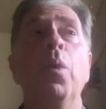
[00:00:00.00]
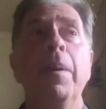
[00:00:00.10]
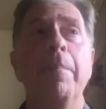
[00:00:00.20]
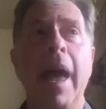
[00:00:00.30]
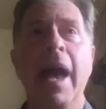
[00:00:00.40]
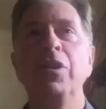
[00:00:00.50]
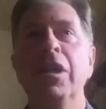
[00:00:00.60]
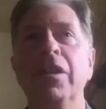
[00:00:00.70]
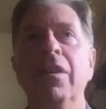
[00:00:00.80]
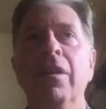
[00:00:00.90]
we
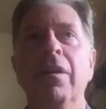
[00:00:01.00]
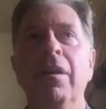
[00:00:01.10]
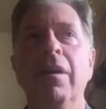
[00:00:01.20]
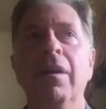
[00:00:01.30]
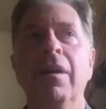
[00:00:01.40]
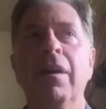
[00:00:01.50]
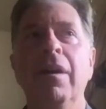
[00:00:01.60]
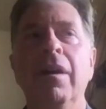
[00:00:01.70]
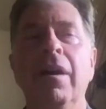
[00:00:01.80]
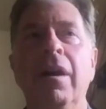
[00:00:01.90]
imagine
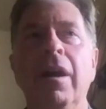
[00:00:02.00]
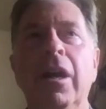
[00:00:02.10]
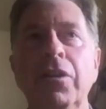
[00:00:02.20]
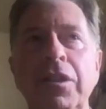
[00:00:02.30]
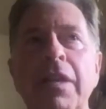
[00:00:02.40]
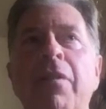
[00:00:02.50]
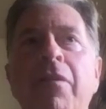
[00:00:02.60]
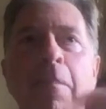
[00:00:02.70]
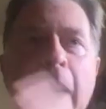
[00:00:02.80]
conceive of a